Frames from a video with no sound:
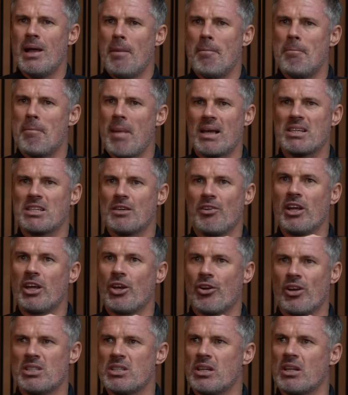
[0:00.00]
massively
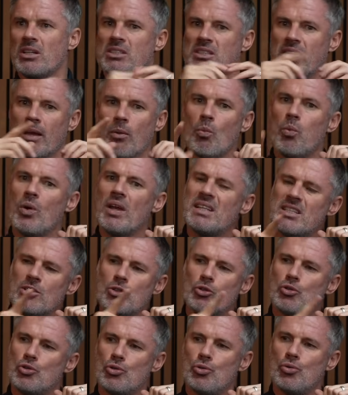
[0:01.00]
critical and say, we
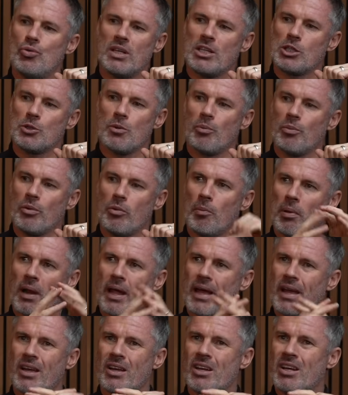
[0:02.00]
didn't do this when we were
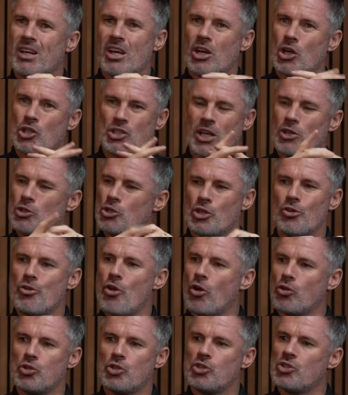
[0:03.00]
playing, because that's just a
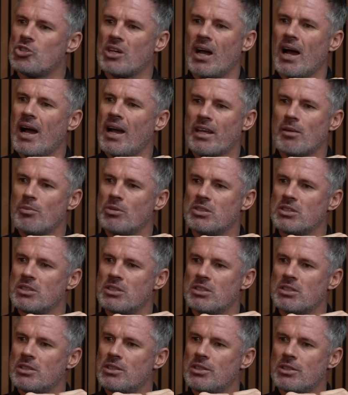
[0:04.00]
nonsense argument.
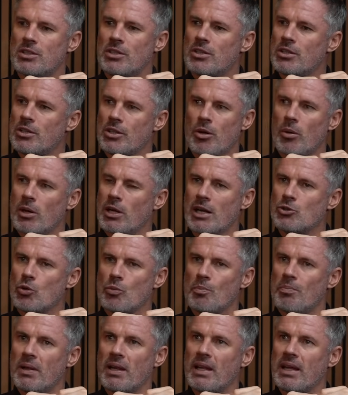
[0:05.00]
You know, I
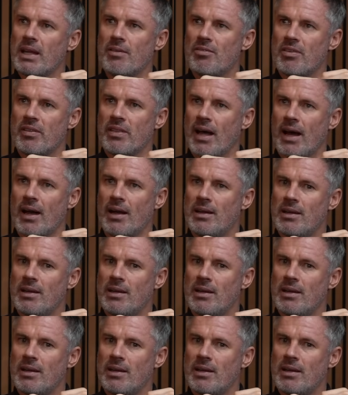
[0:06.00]
don't believe in that.